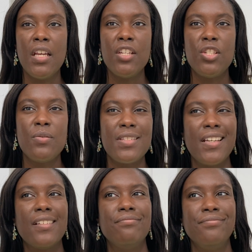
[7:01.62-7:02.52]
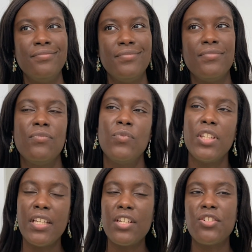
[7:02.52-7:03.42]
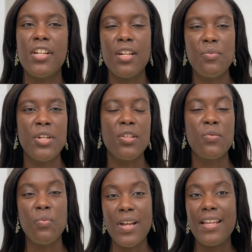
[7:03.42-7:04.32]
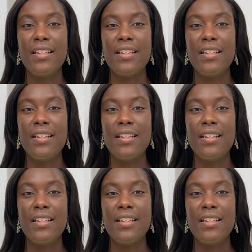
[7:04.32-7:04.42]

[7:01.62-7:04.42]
She was like, looking at your hair when it's wet,